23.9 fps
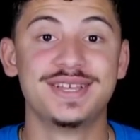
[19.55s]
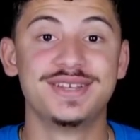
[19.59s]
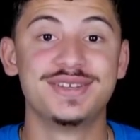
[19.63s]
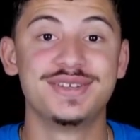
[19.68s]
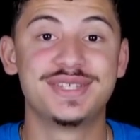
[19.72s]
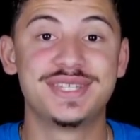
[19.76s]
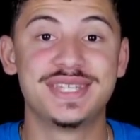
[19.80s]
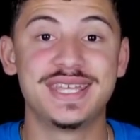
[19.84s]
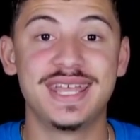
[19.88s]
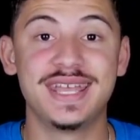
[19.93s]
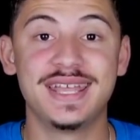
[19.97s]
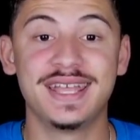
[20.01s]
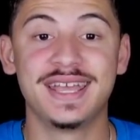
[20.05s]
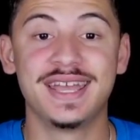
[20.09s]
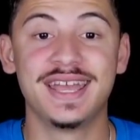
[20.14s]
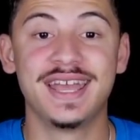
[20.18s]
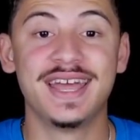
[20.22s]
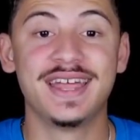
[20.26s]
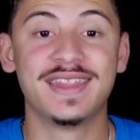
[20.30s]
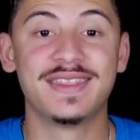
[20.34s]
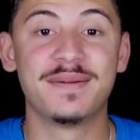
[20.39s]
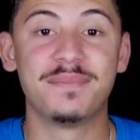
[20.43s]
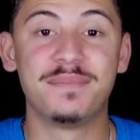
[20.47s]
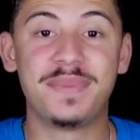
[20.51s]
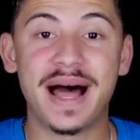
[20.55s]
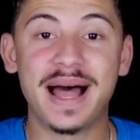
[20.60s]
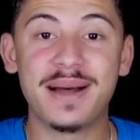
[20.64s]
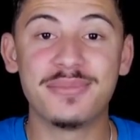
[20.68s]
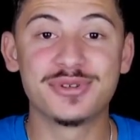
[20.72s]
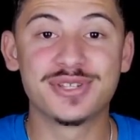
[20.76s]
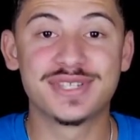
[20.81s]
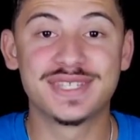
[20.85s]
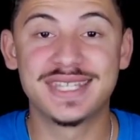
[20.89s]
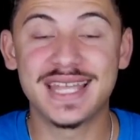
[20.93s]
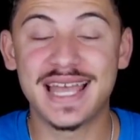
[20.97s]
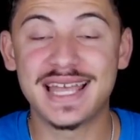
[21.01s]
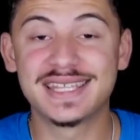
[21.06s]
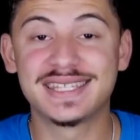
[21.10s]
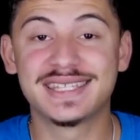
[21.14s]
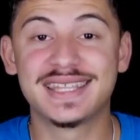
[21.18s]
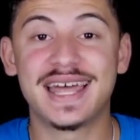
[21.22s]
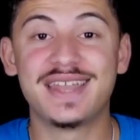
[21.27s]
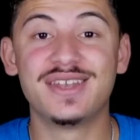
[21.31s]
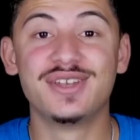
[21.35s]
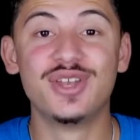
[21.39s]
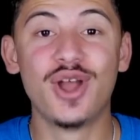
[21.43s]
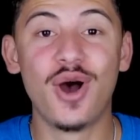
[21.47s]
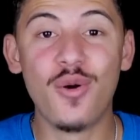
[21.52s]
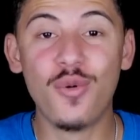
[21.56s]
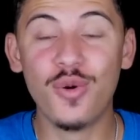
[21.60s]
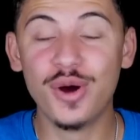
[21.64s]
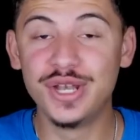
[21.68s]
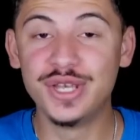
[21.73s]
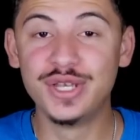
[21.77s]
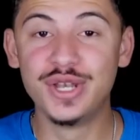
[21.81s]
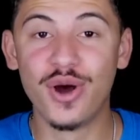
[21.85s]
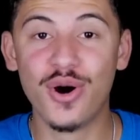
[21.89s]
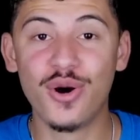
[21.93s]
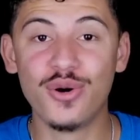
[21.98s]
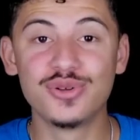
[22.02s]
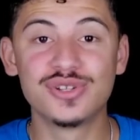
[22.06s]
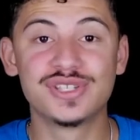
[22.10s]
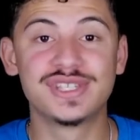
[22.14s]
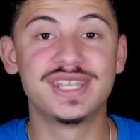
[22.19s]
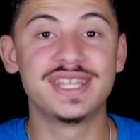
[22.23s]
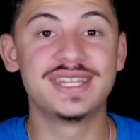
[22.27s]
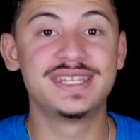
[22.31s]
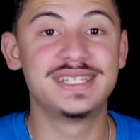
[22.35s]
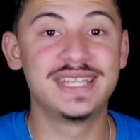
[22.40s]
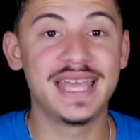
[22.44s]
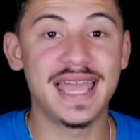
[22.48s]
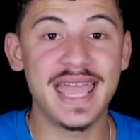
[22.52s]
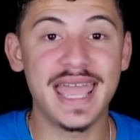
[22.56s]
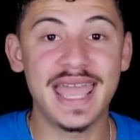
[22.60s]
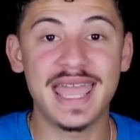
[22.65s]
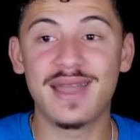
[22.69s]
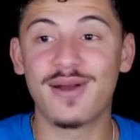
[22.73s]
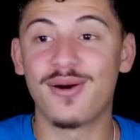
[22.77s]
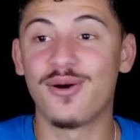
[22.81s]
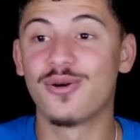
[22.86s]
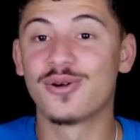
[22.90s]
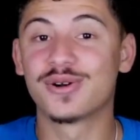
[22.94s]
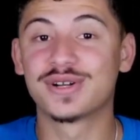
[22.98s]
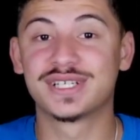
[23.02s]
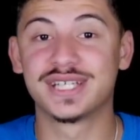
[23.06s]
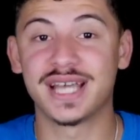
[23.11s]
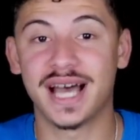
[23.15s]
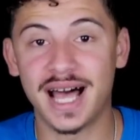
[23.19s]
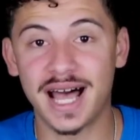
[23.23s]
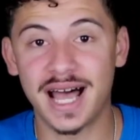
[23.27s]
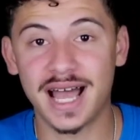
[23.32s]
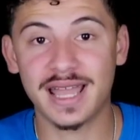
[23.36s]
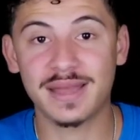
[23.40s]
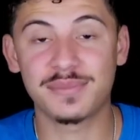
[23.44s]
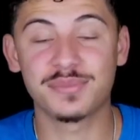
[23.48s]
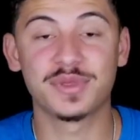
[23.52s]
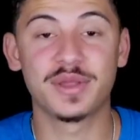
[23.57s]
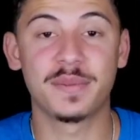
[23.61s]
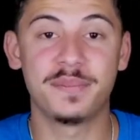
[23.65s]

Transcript: You see, the Bible says that no one knows the day or time.